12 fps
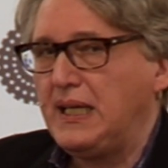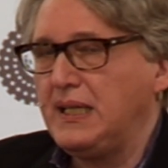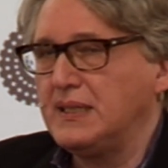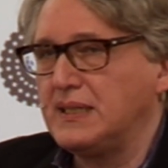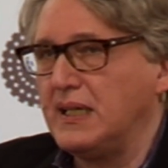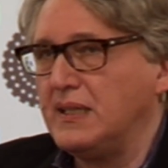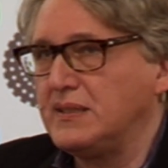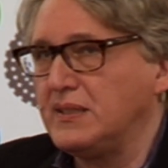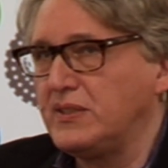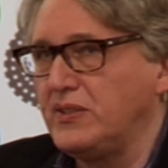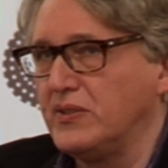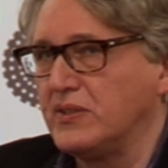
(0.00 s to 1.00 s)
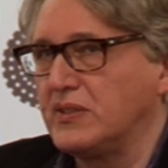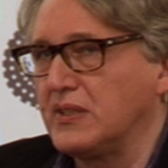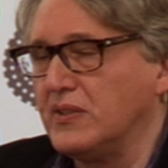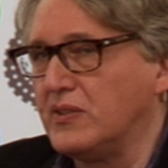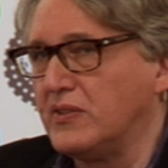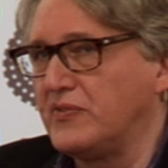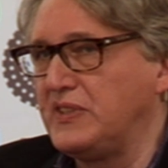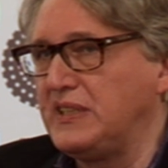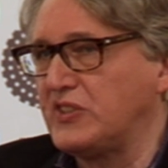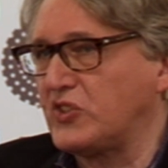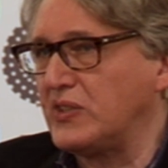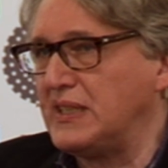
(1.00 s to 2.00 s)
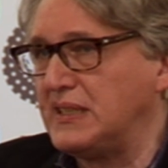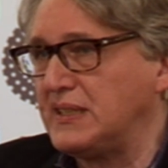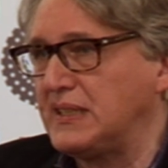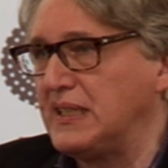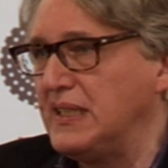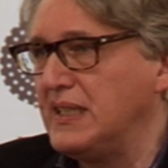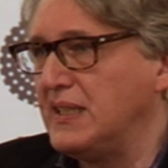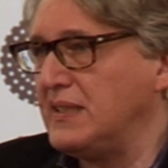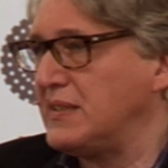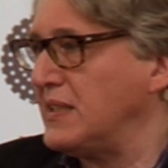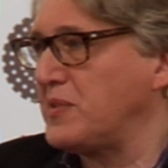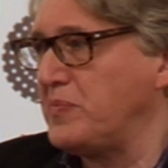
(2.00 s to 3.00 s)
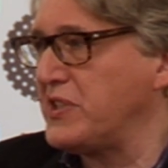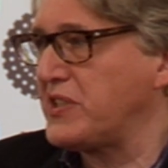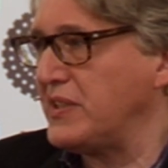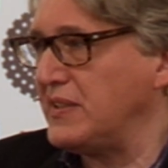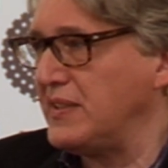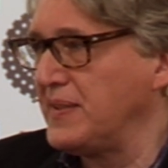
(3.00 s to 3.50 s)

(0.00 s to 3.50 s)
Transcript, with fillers: is an attitude of distrust and suspicion.